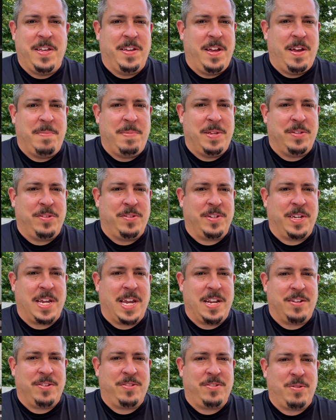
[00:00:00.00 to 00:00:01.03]
I mean, this is
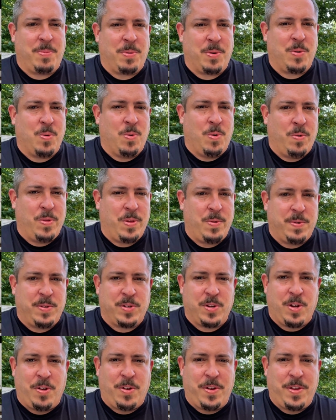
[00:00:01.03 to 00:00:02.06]
again super cool, the
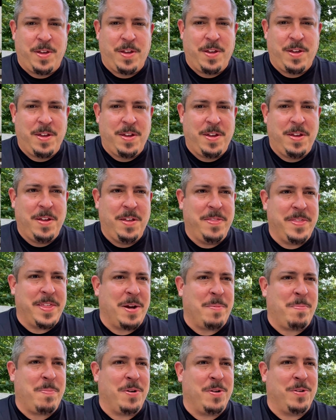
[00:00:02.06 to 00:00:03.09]
result that
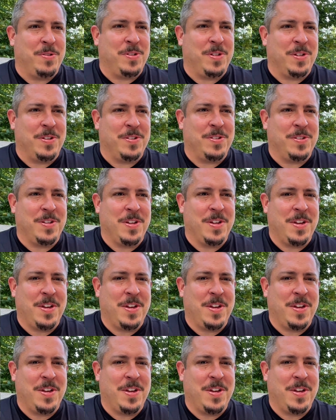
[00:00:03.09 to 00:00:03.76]
it produces.